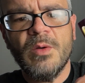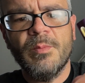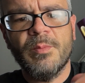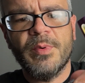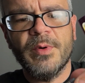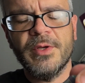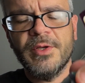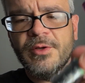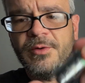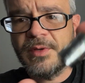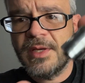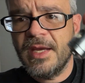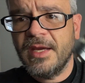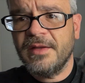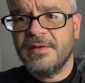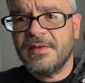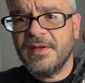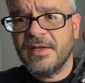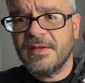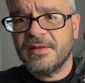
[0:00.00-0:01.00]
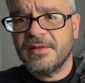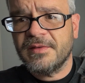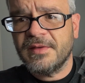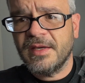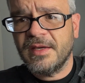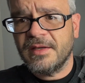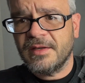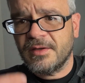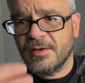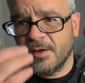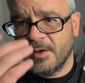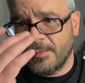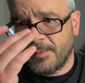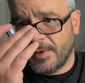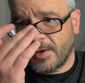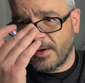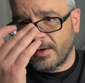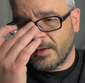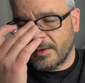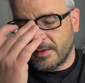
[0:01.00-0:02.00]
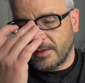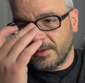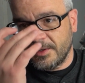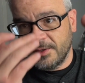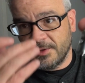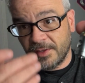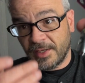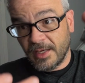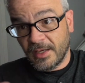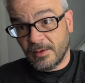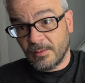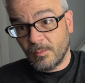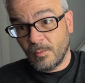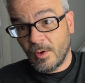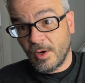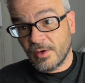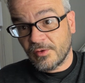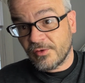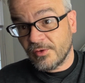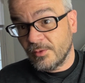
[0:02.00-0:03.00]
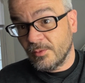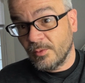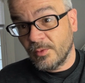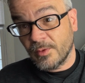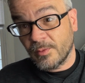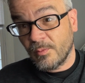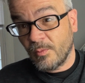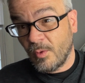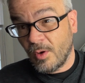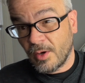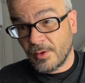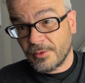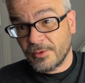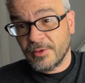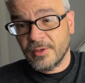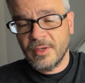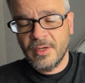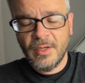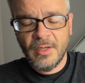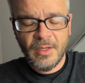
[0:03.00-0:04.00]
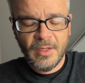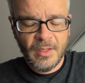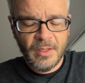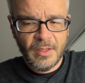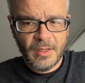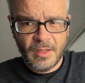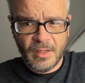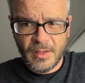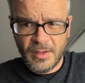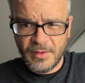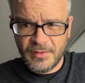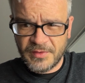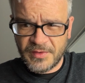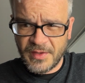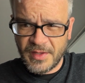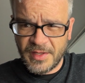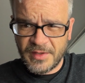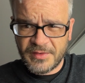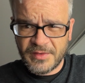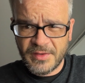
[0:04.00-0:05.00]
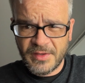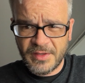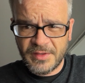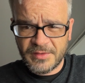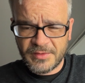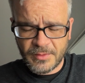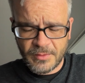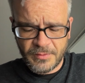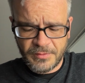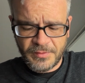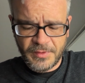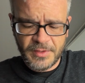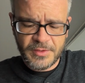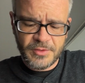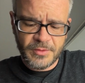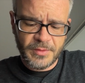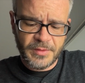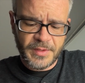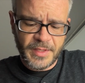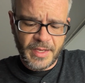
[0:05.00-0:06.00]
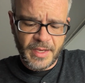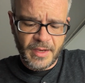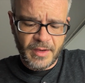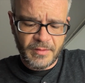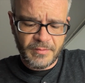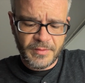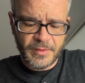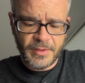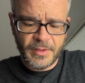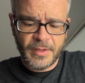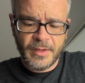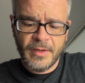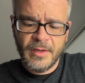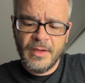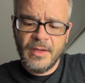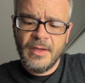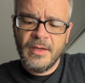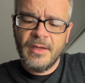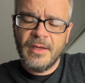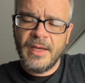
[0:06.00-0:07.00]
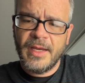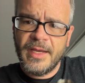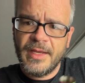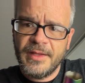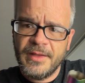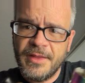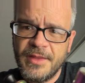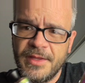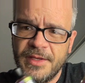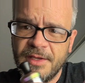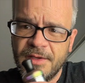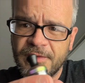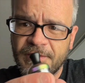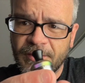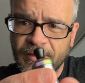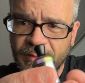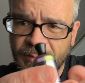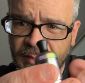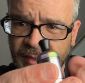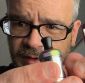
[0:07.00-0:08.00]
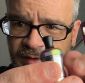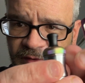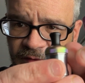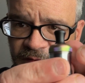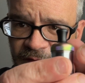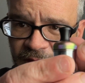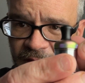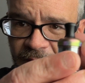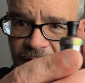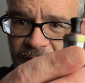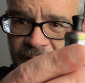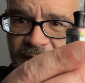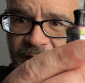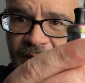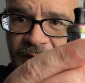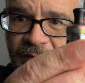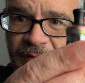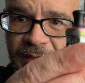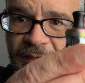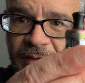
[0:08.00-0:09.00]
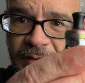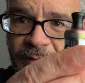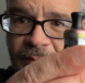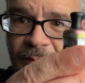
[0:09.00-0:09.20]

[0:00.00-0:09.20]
But you can take the tank apart and you can wash it with water. So that's a nice little feature that they have there. And these are the pieces that I'm telling you